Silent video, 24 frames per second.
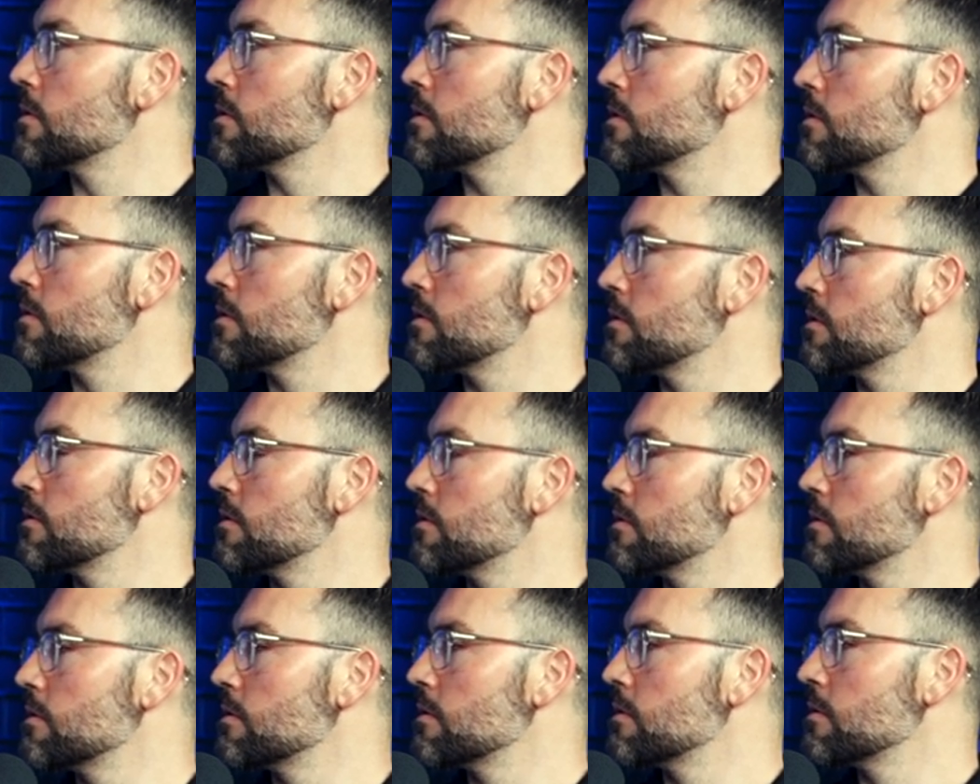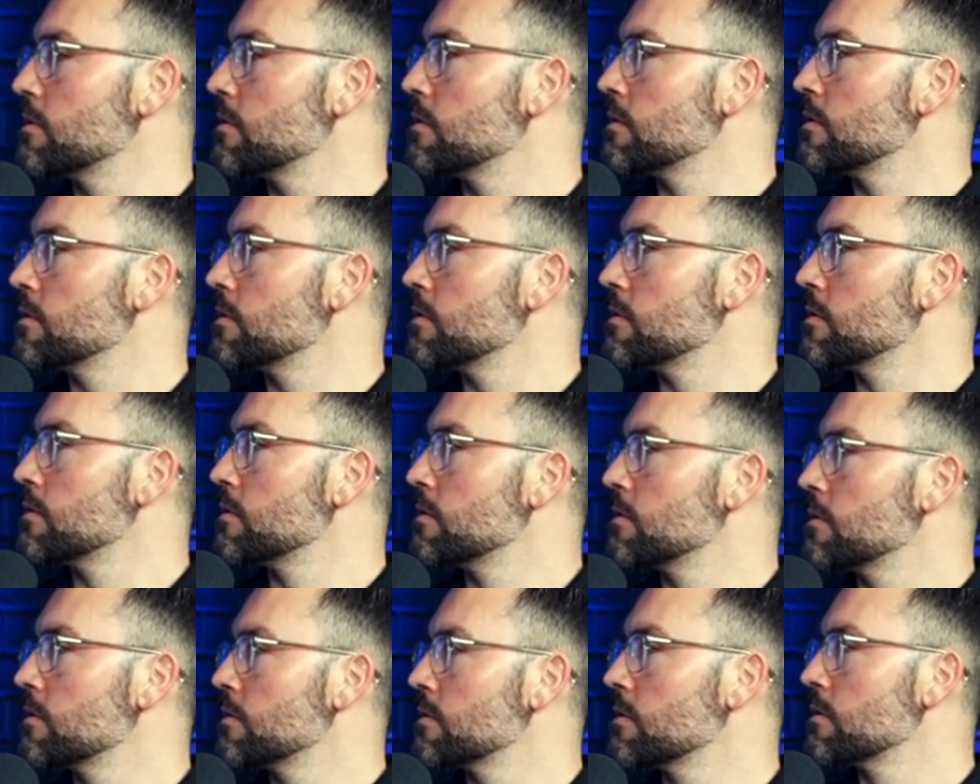
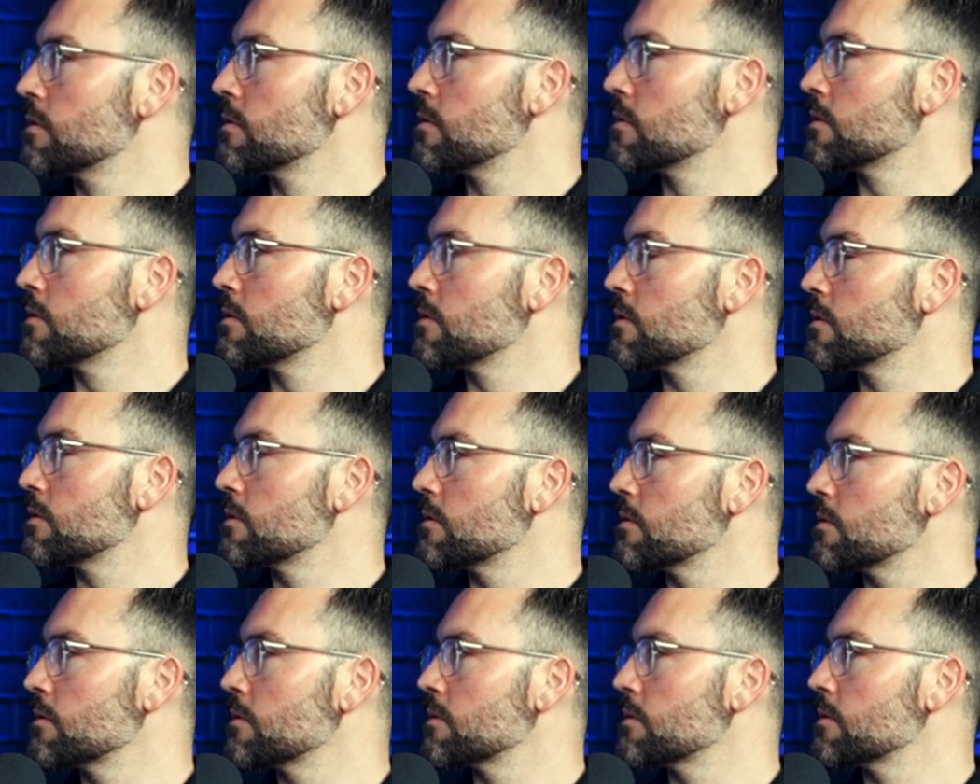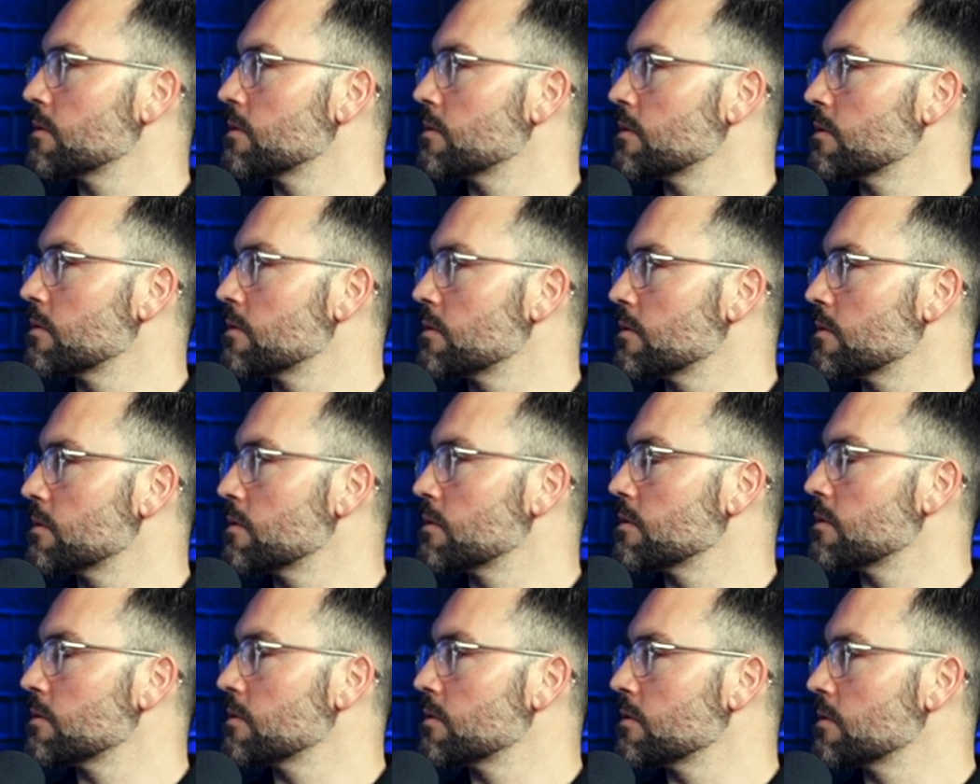
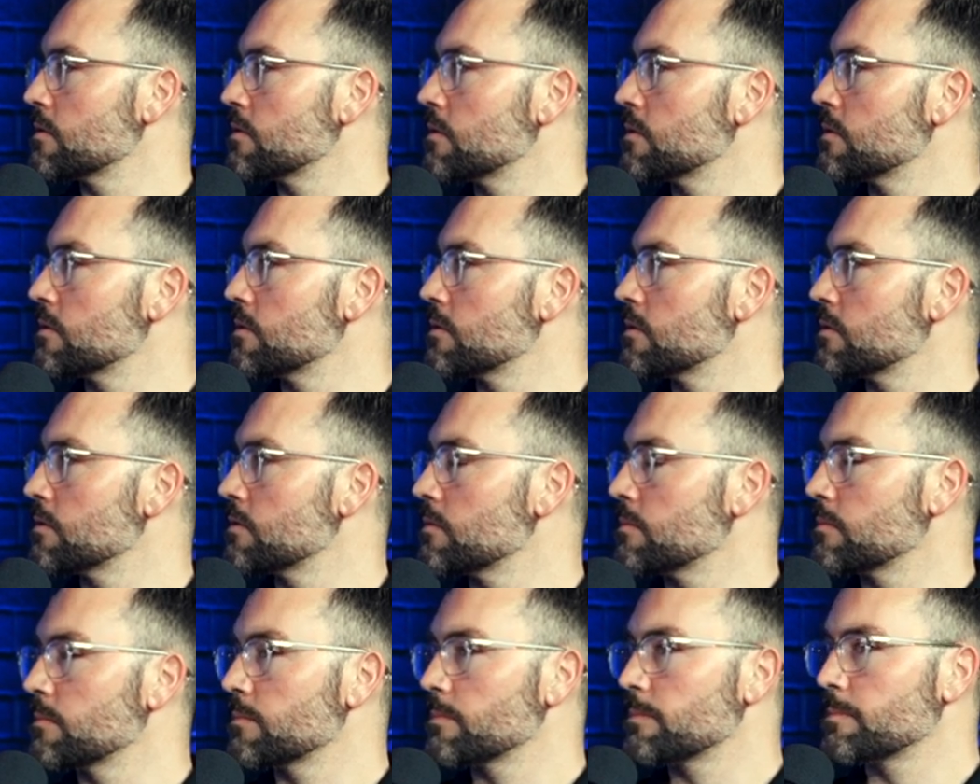(not speaking)